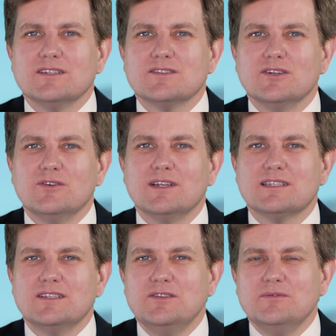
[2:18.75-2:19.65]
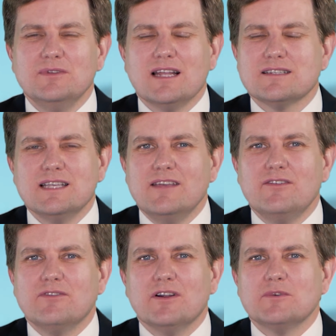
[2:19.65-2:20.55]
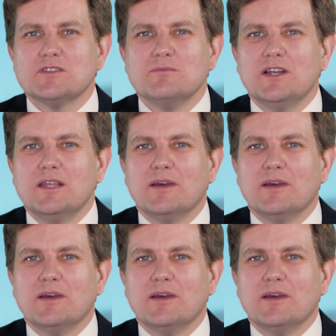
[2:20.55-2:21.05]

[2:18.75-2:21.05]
So you're not saving very much money